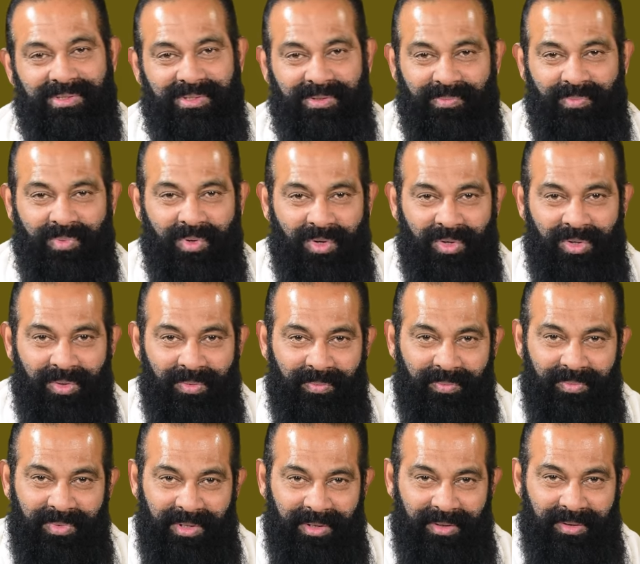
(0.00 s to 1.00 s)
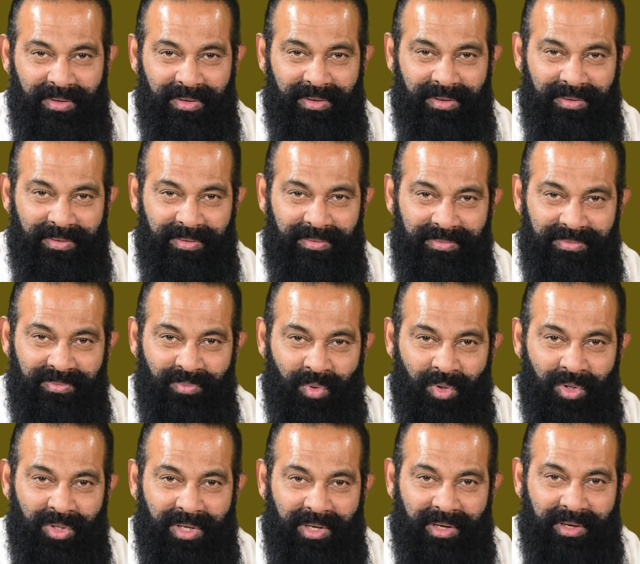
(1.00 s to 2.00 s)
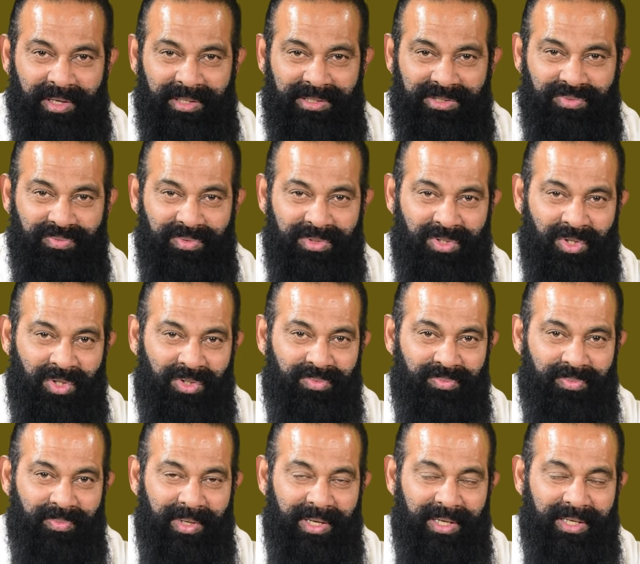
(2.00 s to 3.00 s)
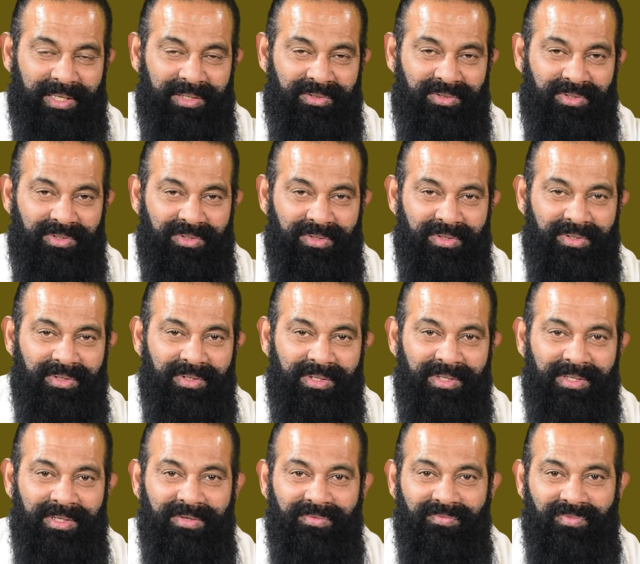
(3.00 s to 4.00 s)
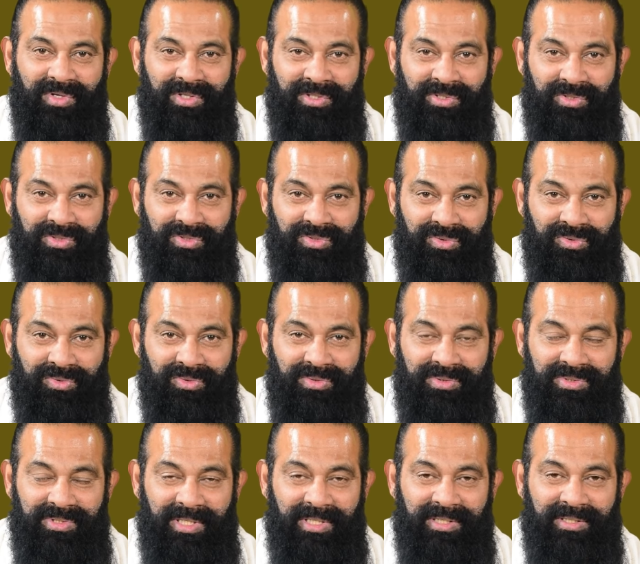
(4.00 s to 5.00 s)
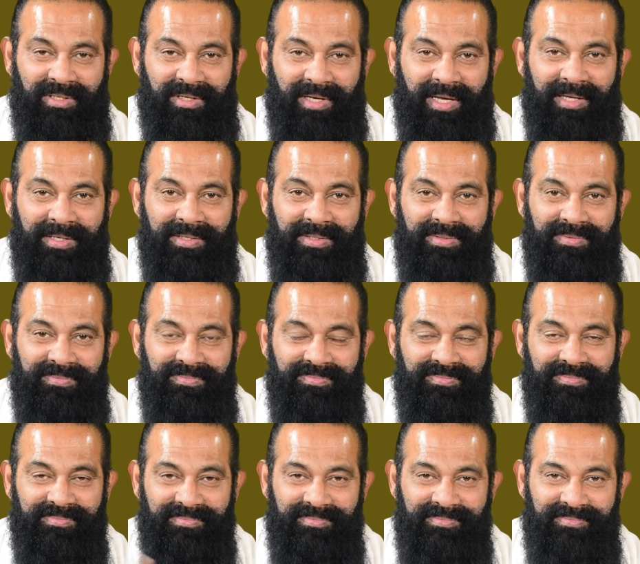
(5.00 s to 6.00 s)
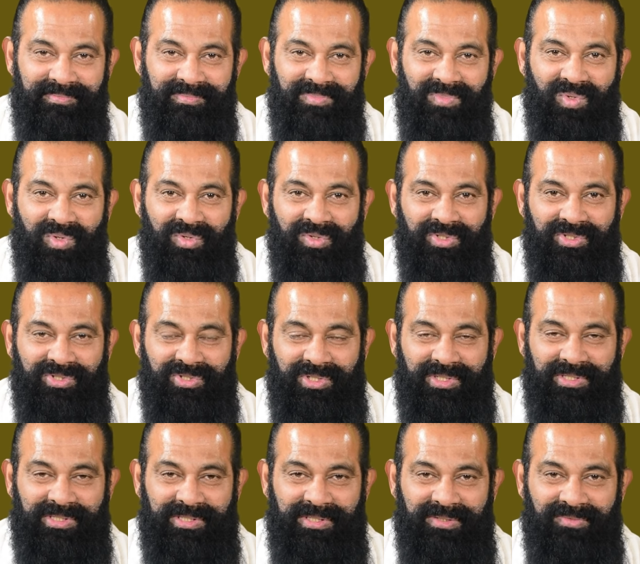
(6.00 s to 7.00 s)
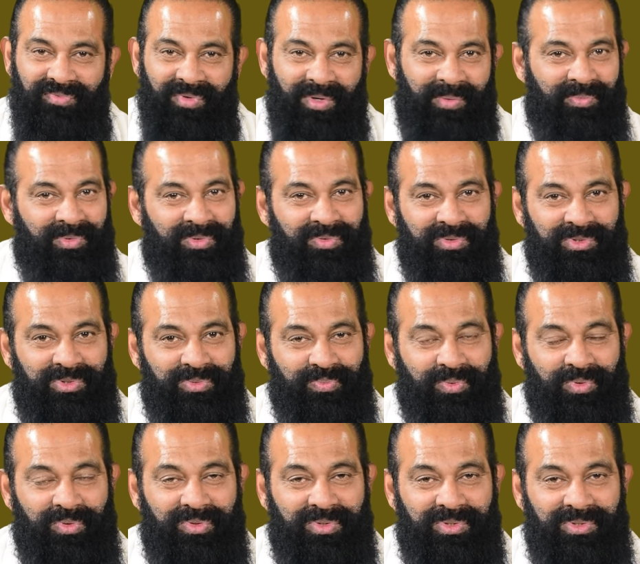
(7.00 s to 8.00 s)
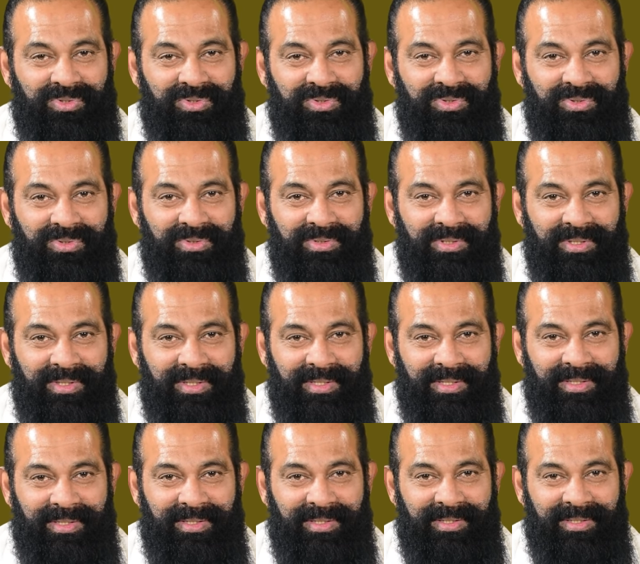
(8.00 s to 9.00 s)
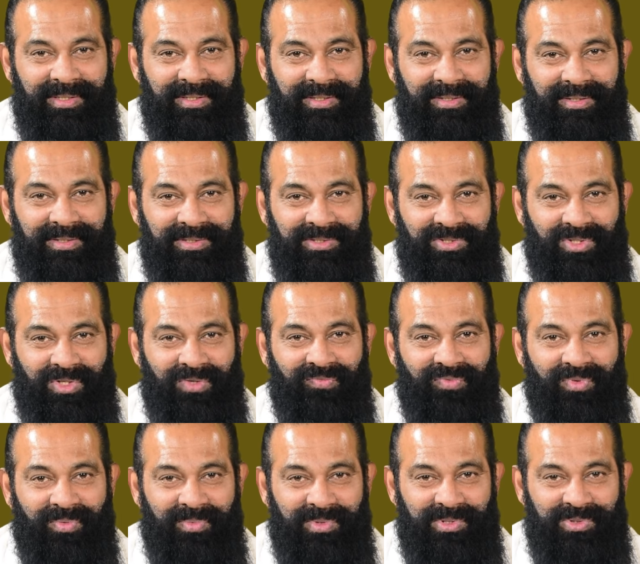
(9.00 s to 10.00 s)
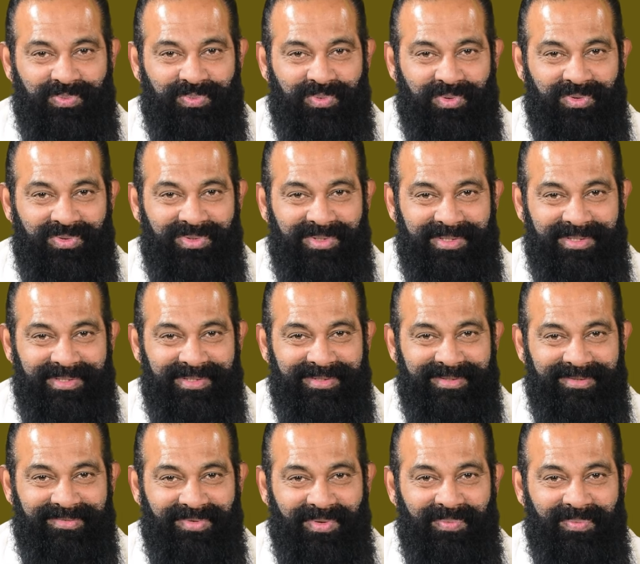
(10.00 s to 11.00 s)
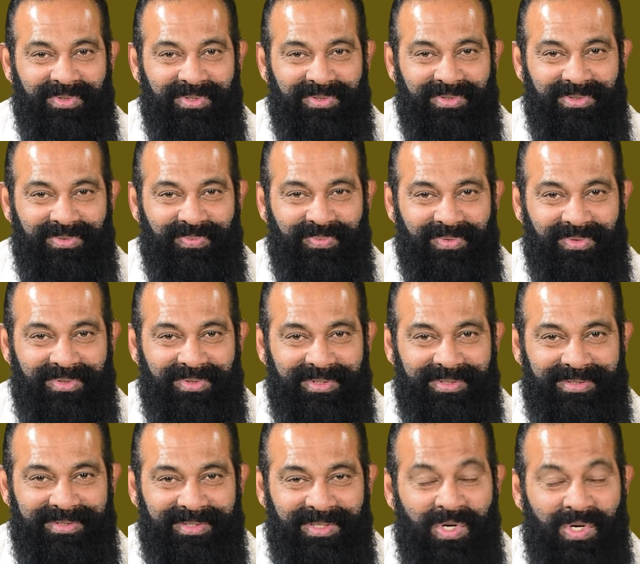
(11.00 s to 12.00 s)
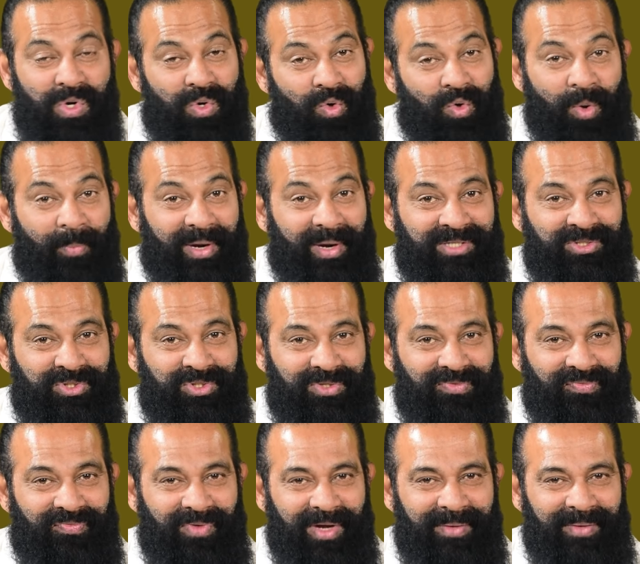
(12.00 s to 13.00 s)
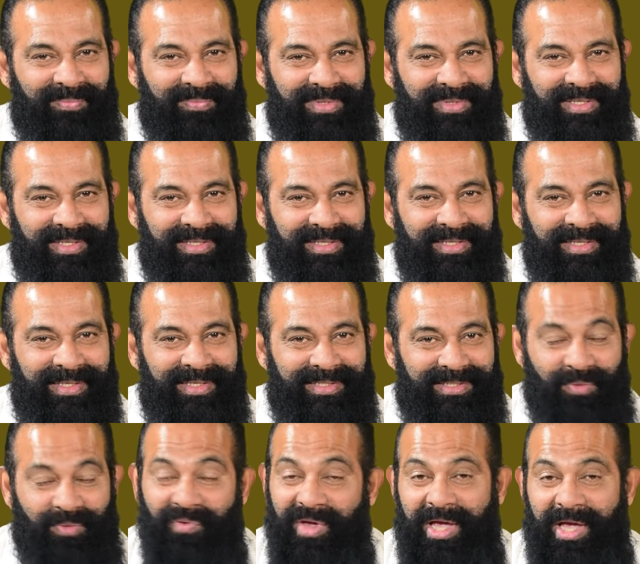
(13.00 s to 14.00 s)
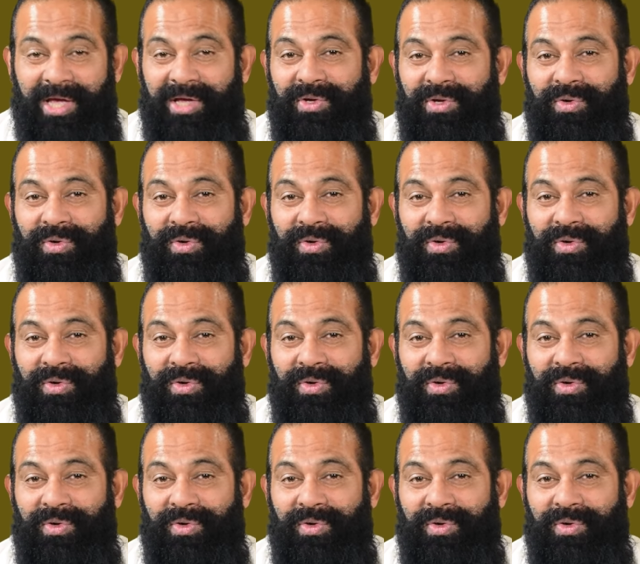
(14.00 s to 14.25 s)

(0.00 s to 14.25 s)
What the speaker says: the boy kids were not back into the villages to till the land. Destruction, family was broken. Joint family is broken, family tree is broken. Go back to your family. The way